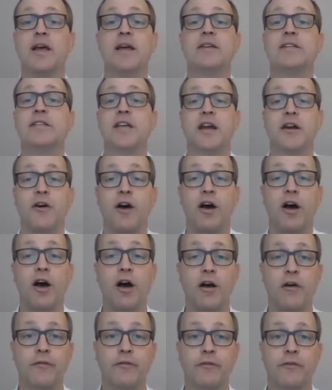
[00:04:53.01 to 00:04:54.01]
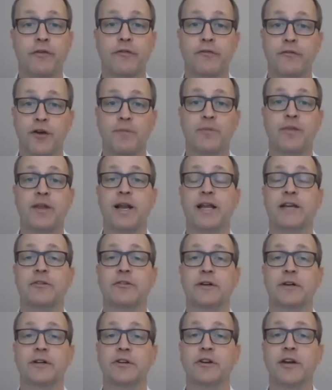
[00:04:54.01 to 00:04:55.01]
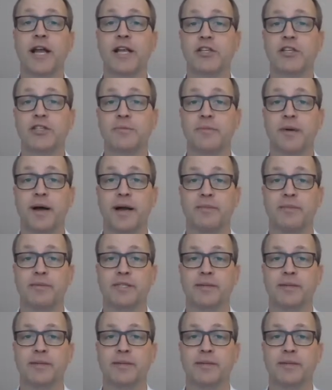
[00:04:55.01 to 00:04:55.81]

tear off from the lateral connection pipes.